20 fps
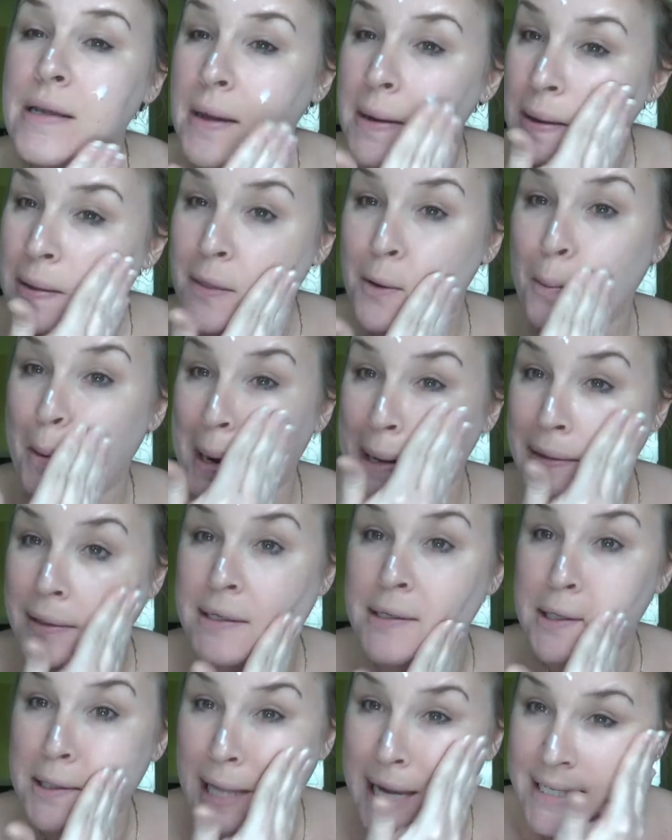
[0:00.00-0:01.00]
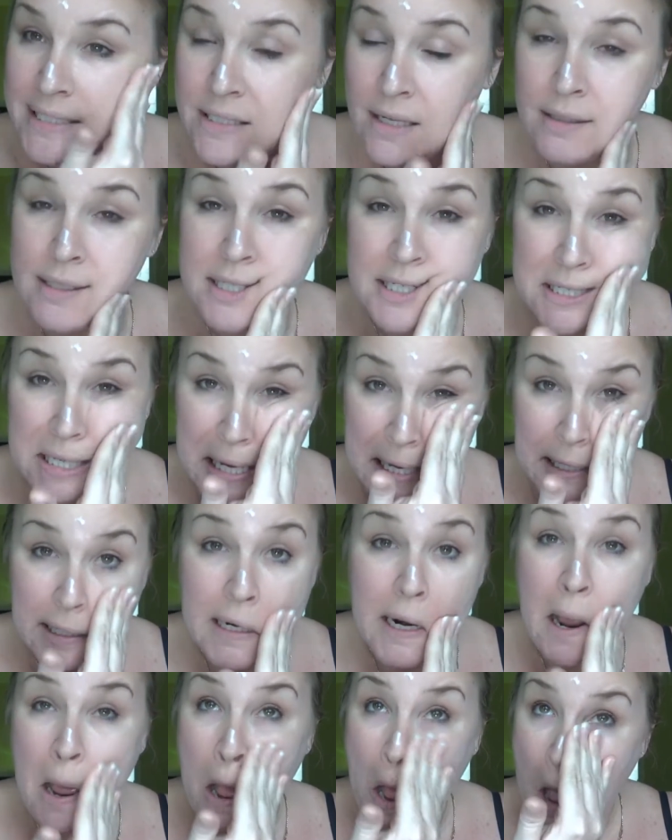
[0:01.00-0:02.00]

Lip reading: and the way that it glides on the skin.